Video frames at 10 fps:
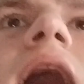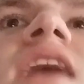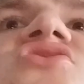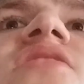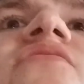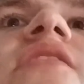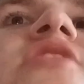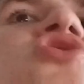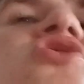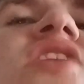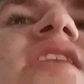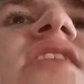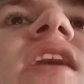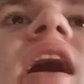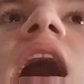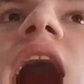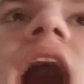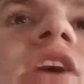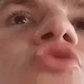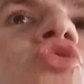Aston Villa just had
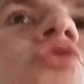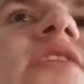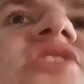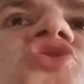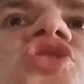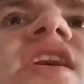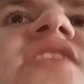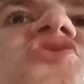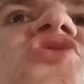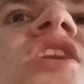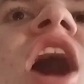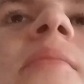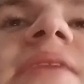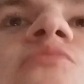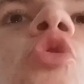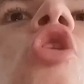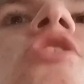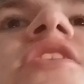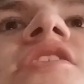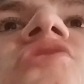a glorious chance. I mean,
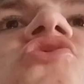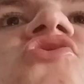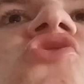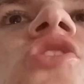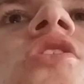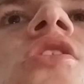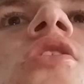Watkins